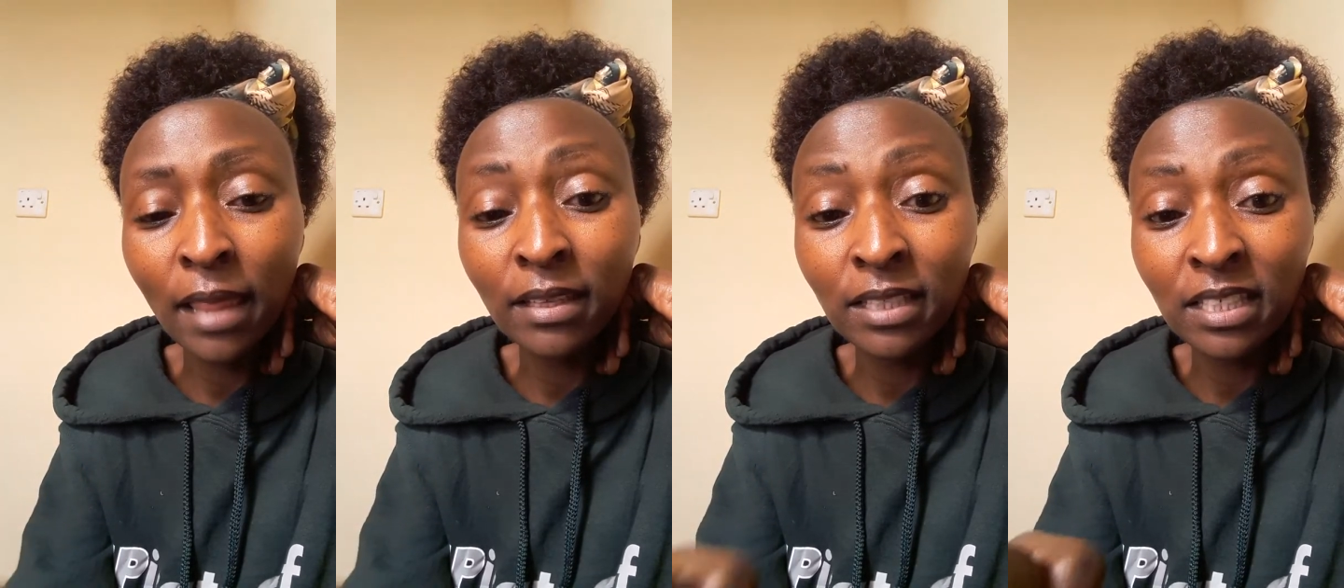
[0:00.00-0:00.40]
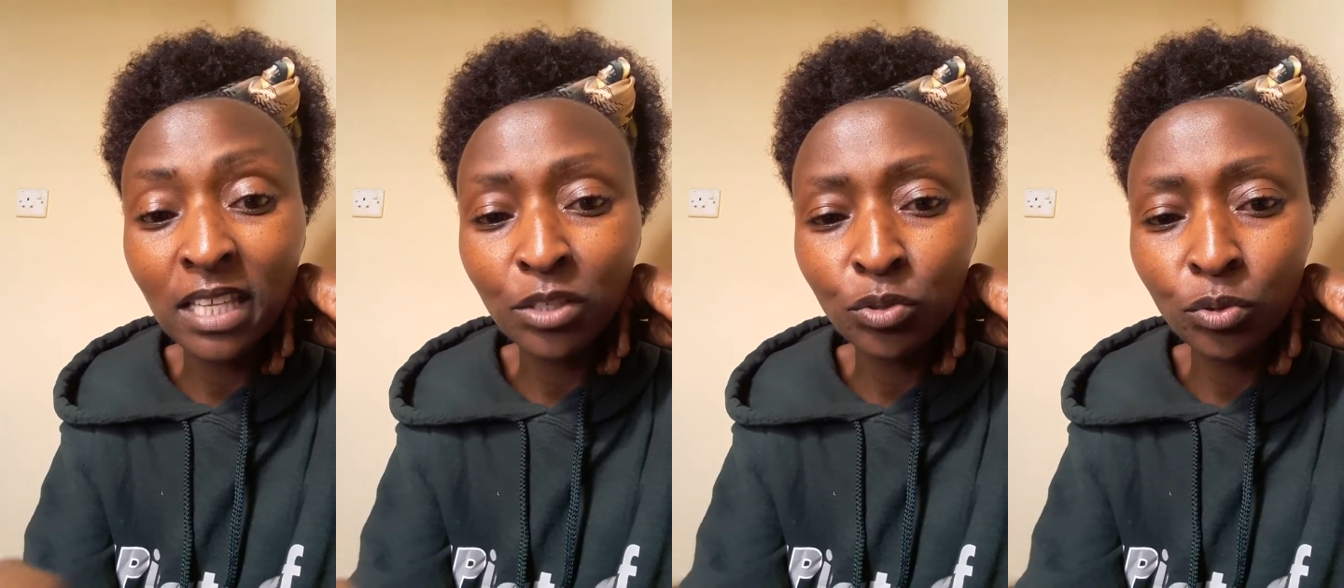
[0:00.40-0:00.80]
this is
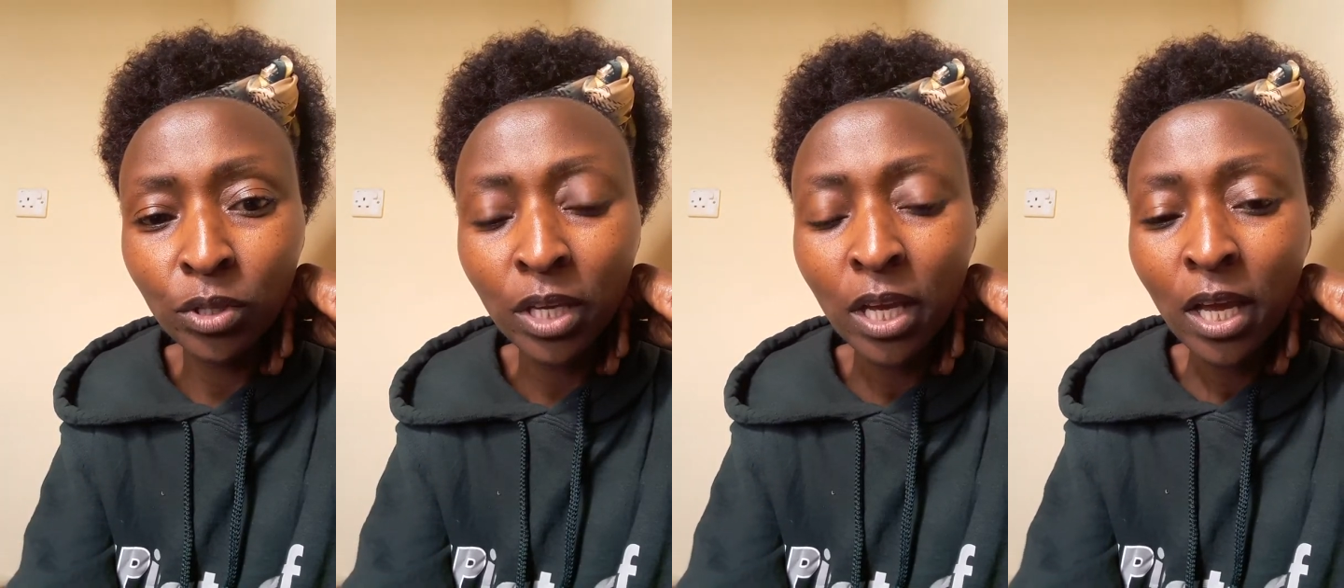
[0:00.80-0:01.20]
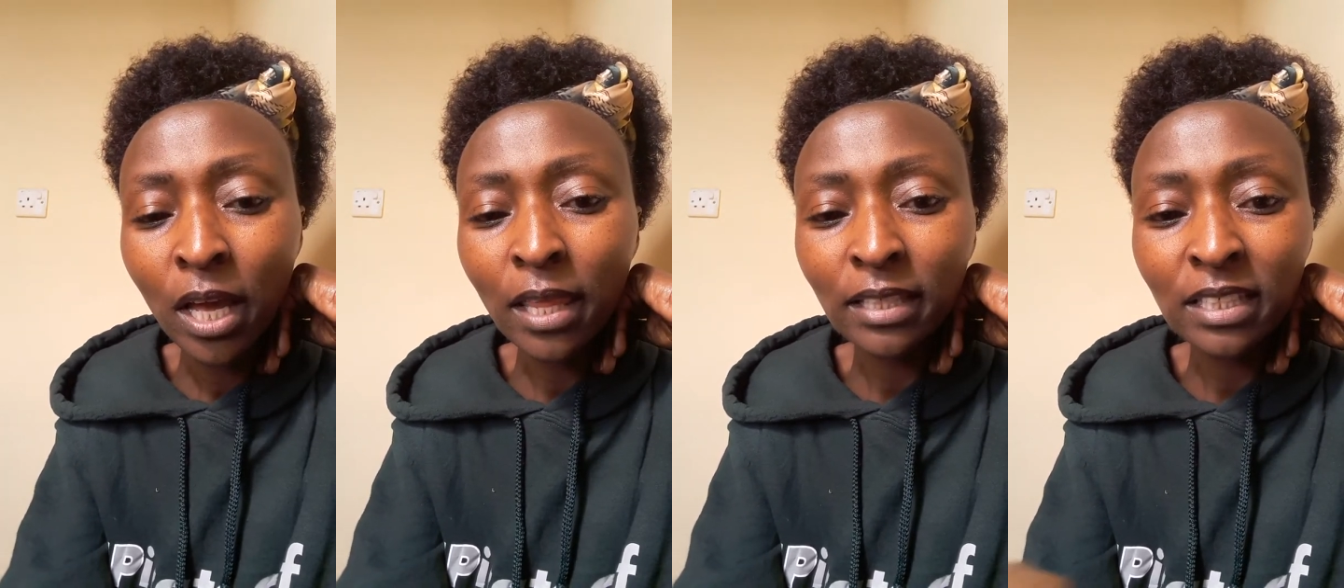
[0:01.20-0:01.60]
the truth
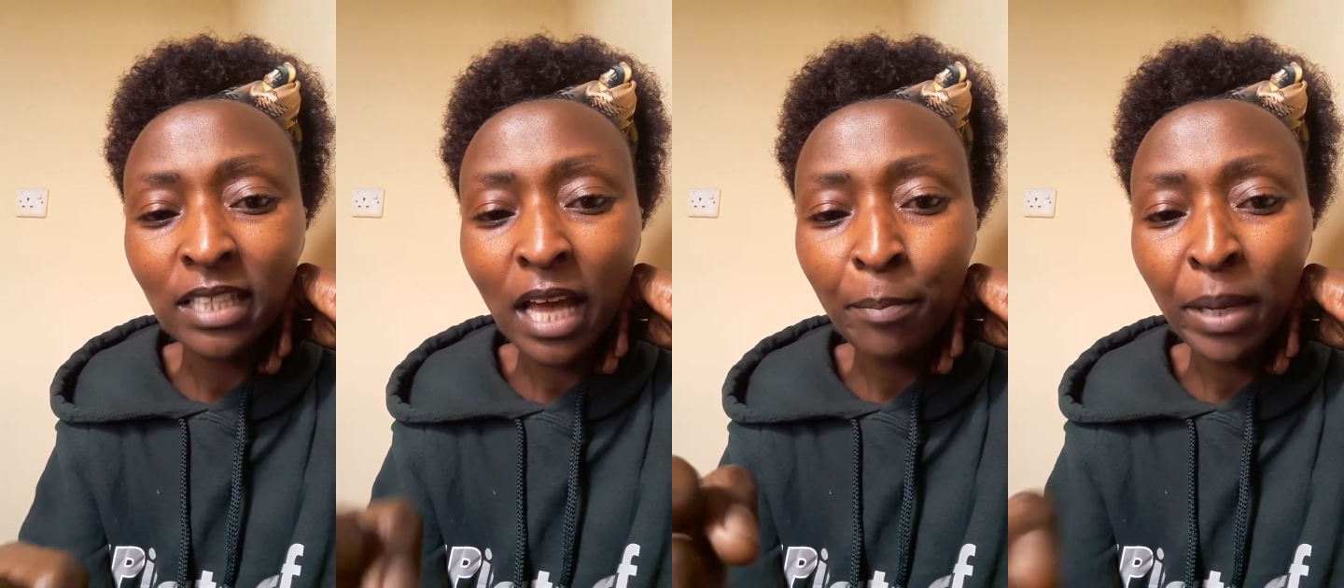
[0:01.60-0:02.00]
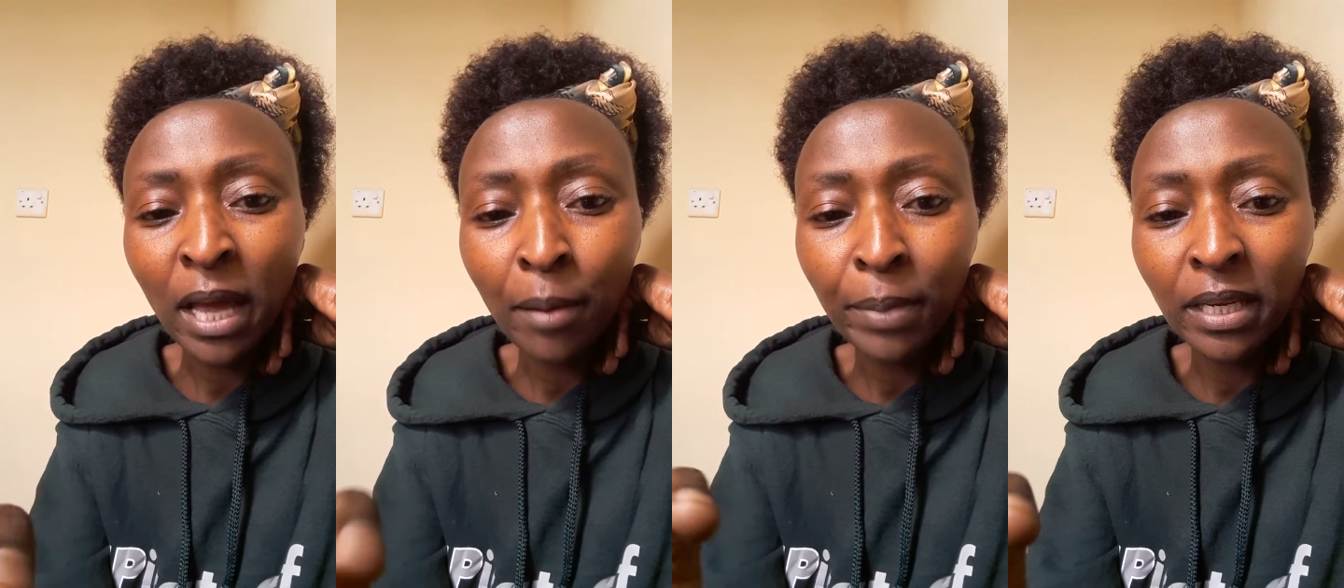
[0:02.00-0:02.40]
that is
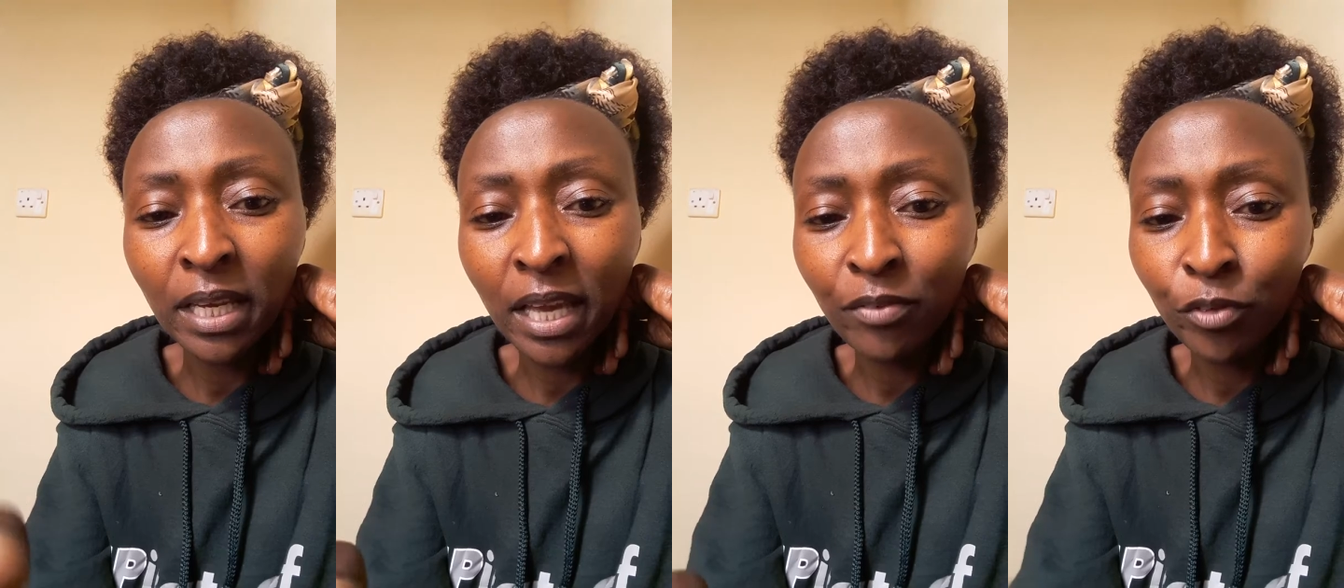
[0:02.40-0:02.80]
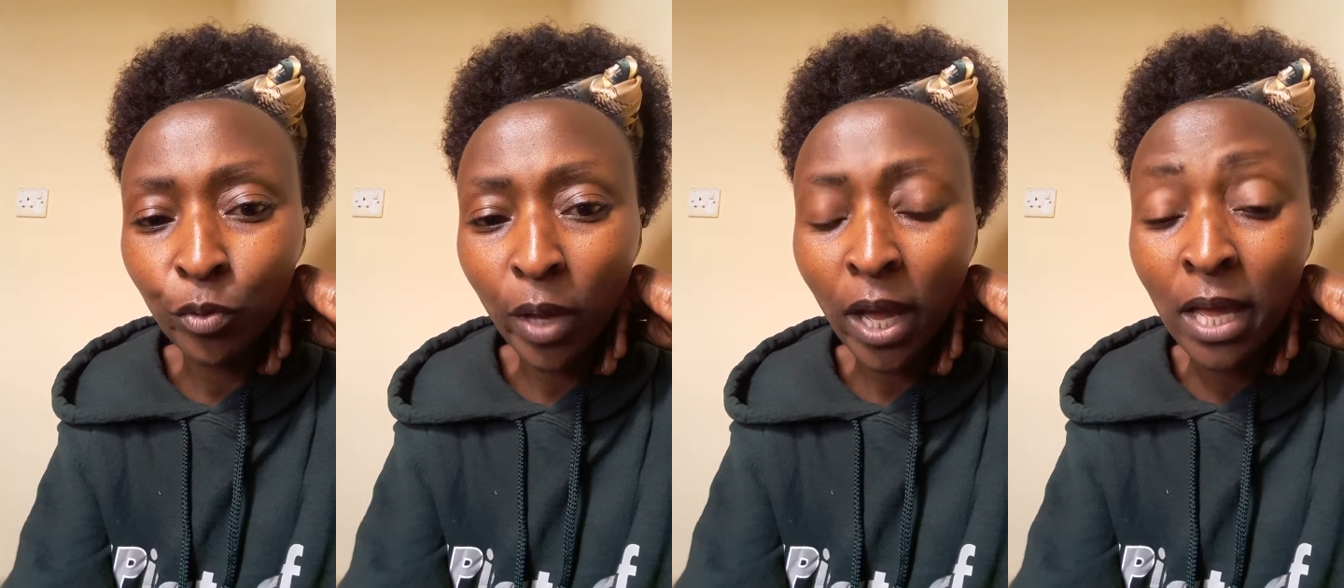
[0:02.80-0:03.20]
happening
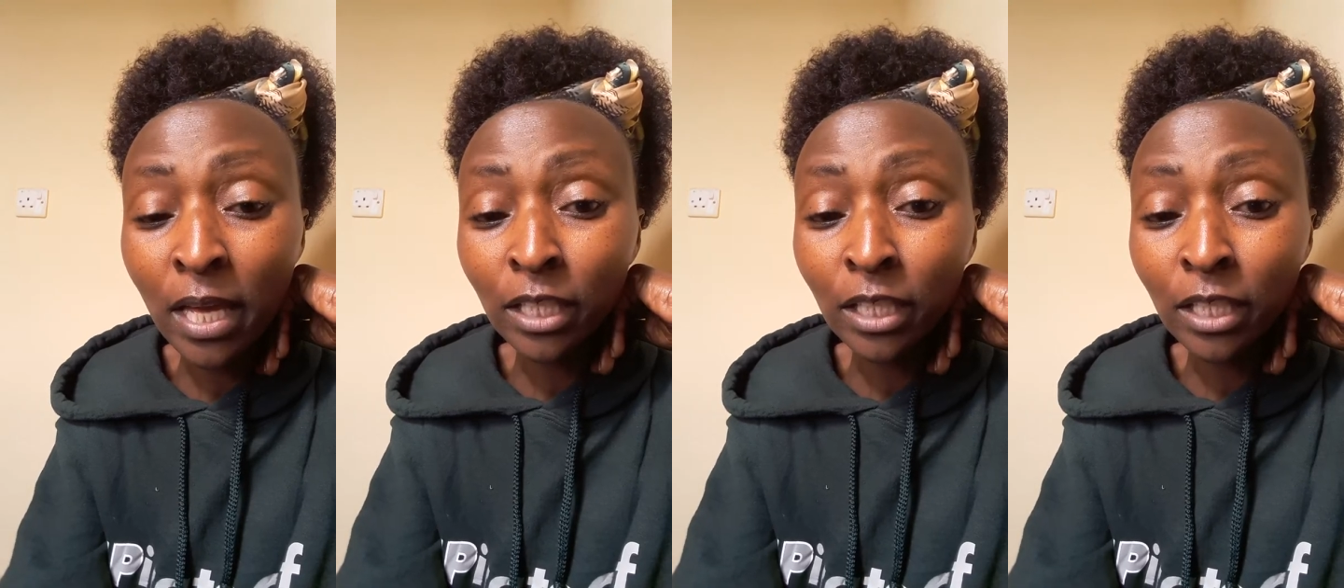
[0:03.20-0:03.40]
everywhere.